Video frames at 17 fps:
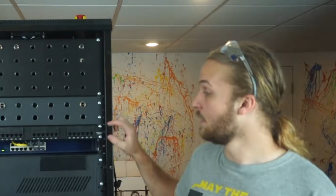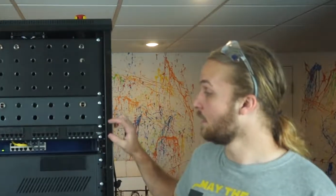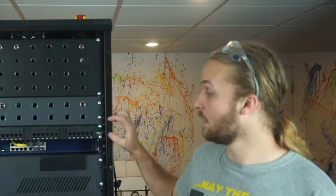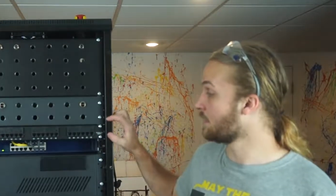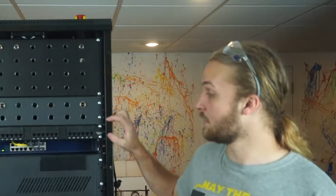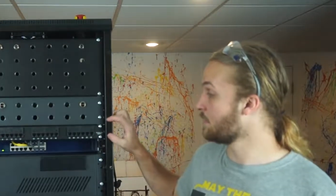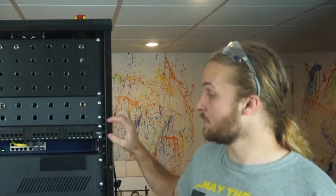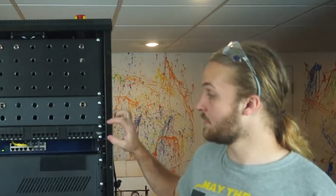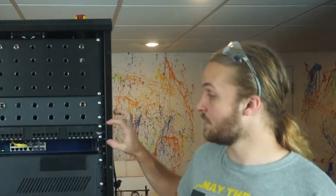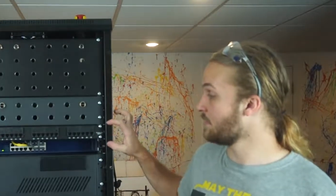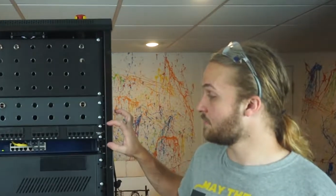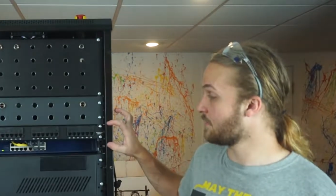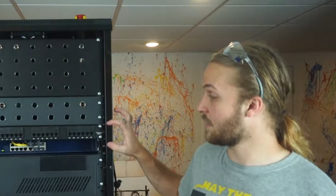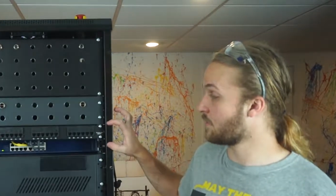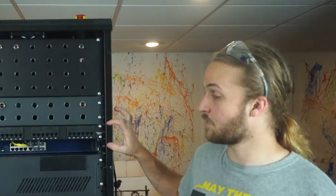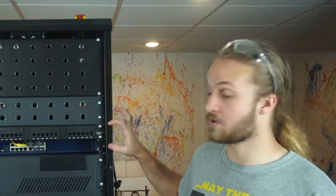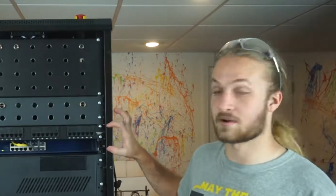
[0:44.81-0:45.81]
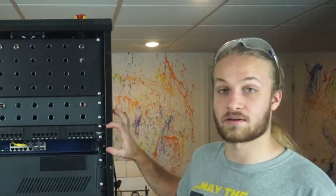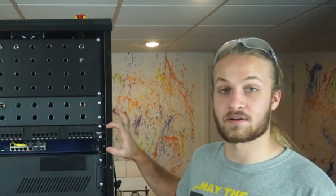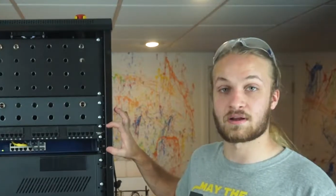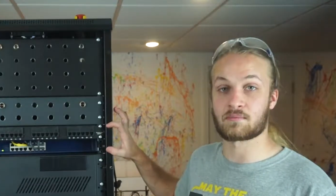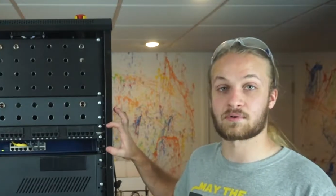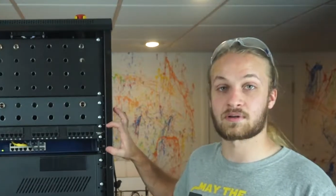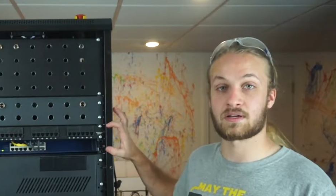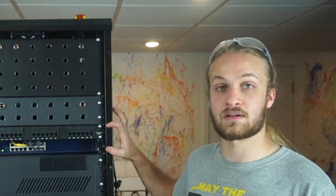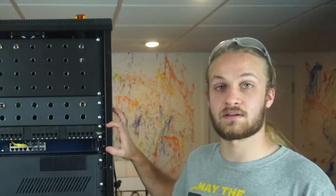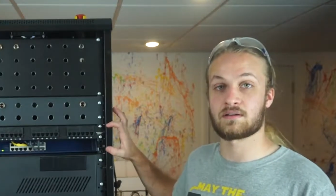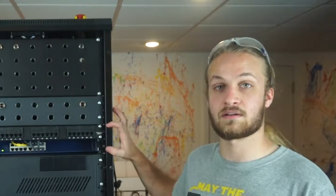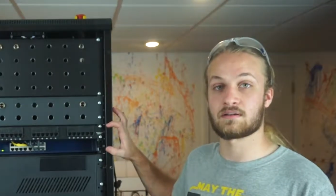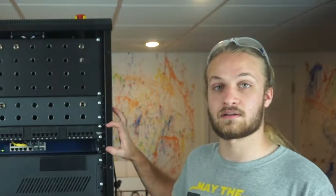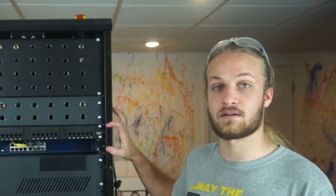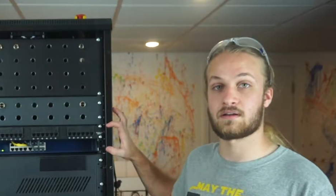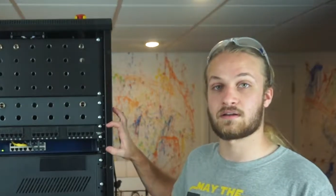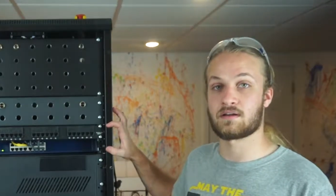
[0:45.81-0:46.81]
have. Here we have our networking
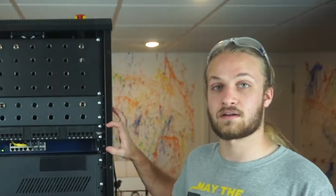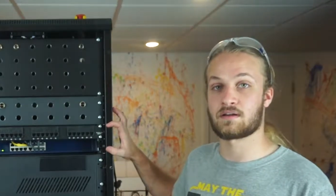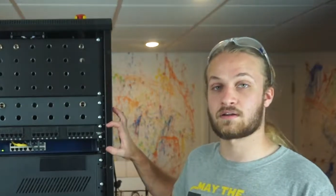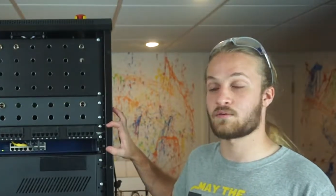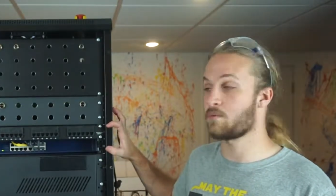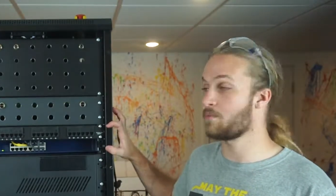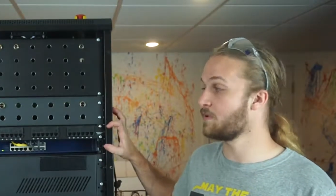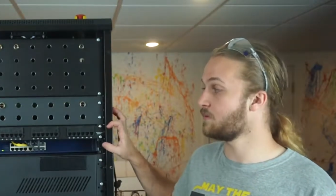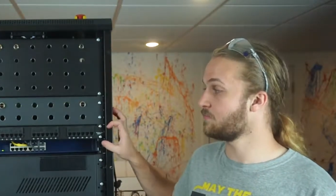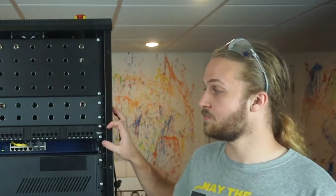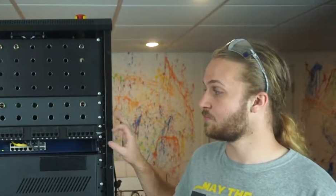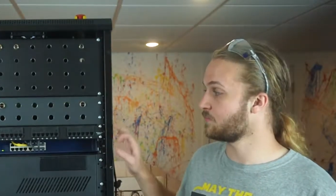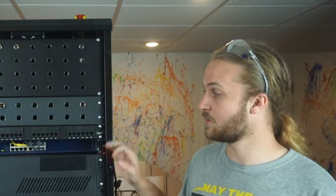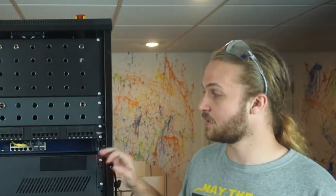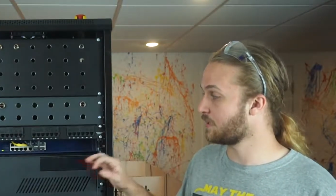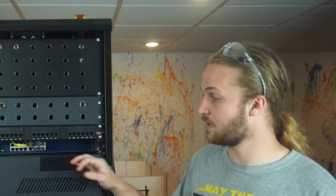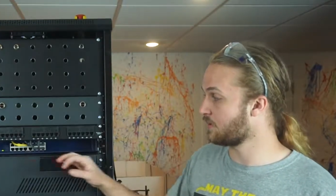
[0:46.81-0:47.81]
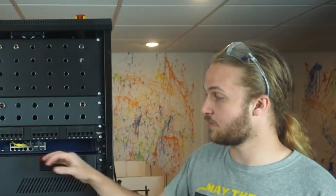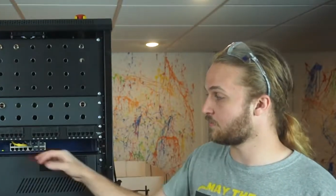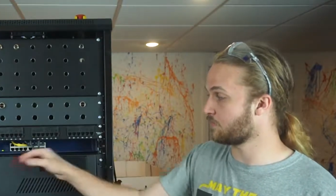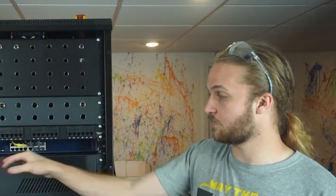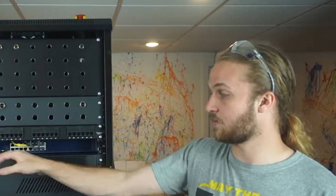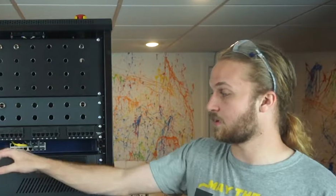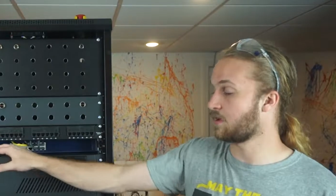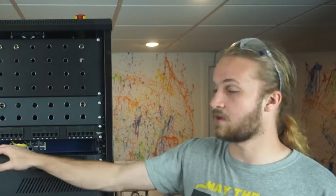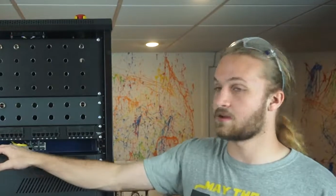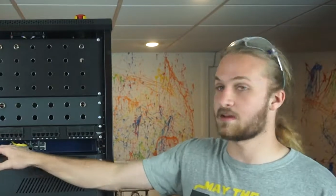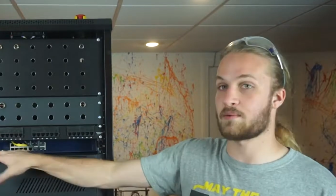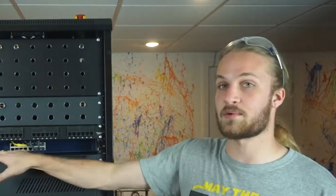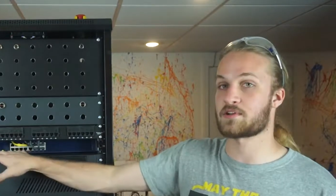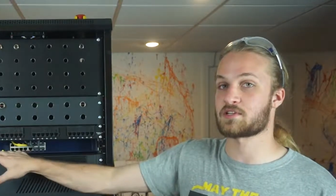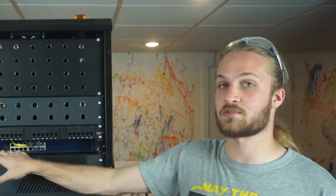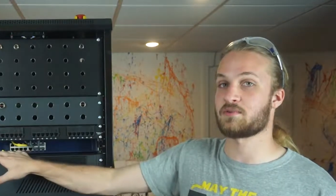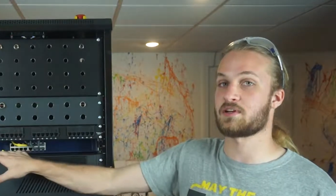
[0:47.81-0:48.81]
equipment. We have a
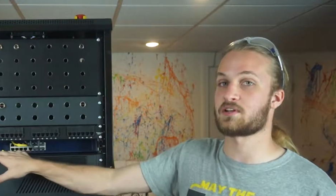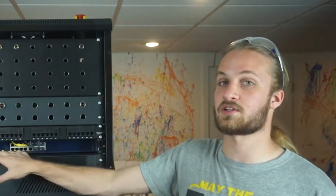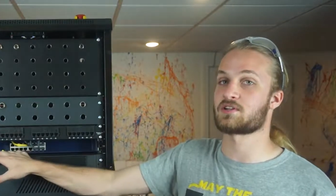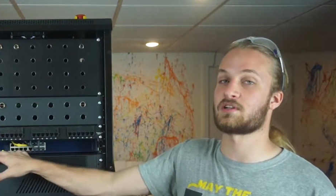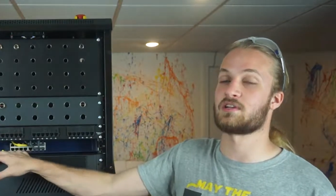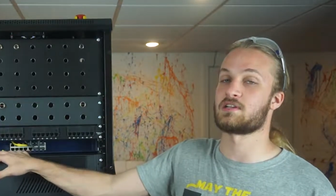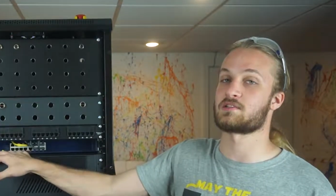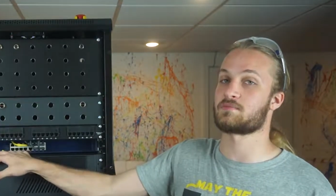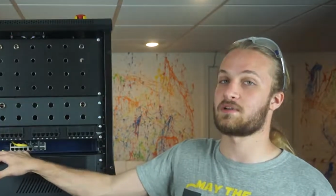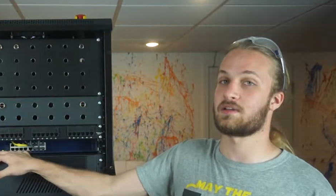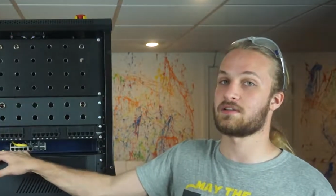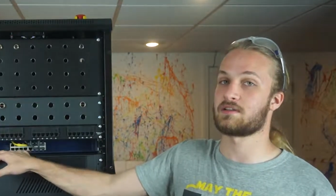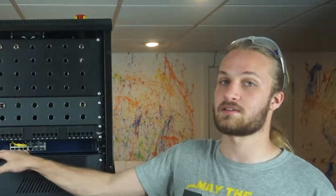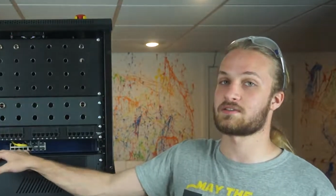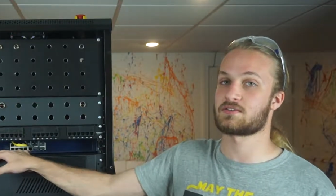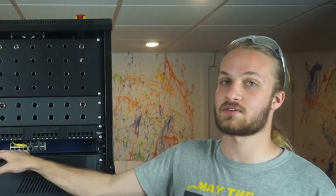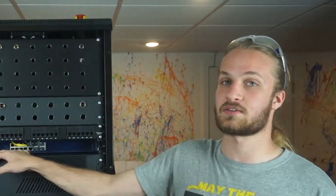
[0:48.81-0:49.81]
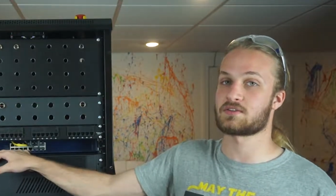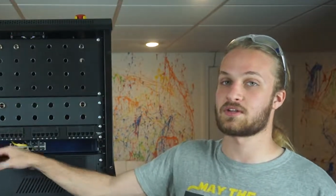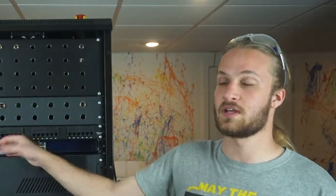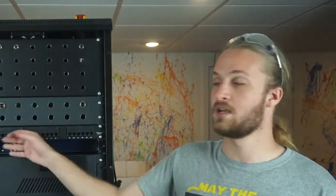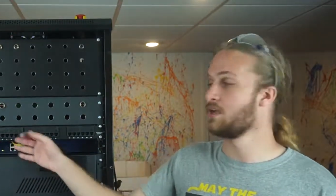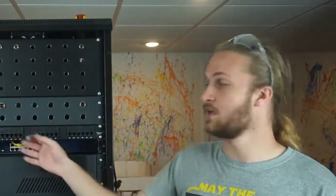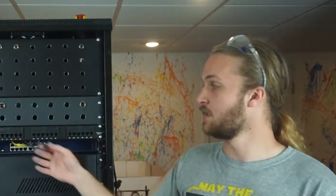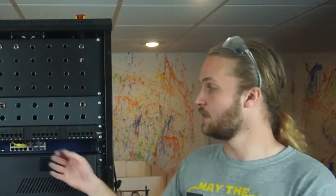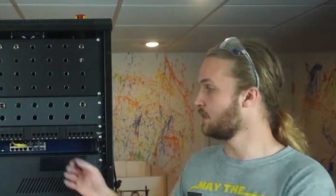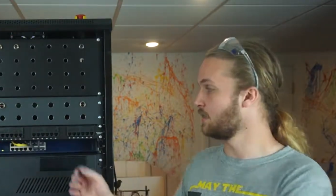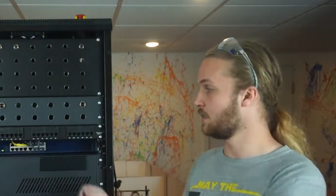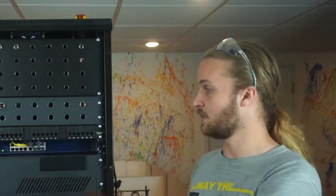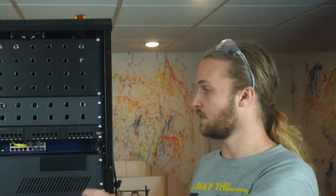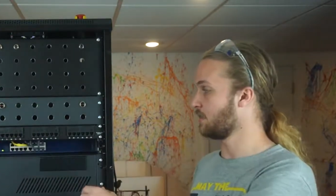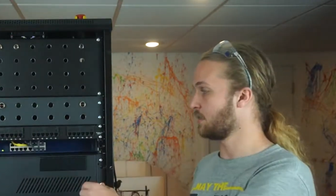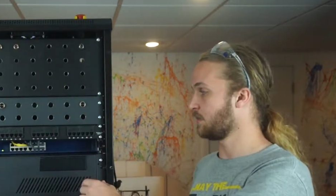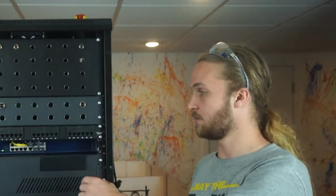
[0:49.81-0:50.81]
network switch as well as just
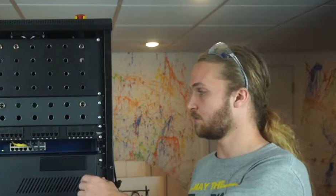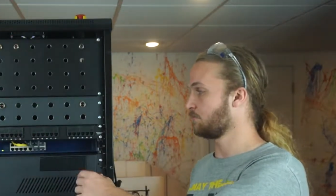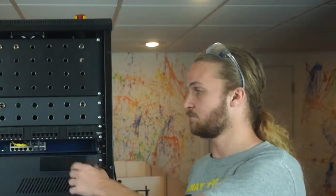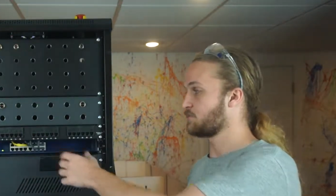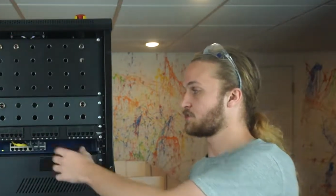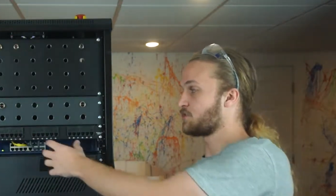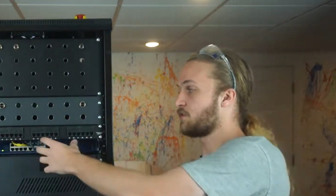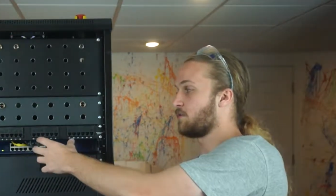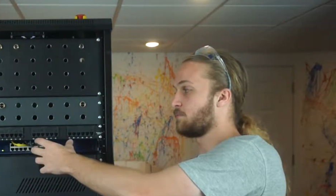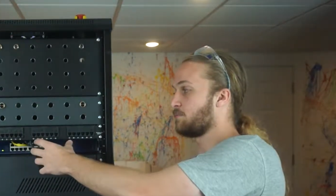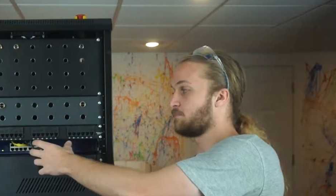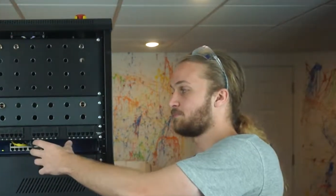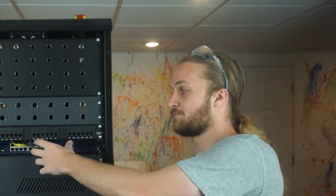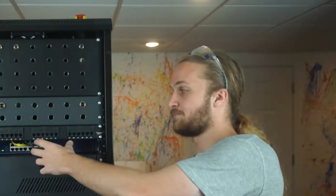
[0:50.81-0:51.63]
some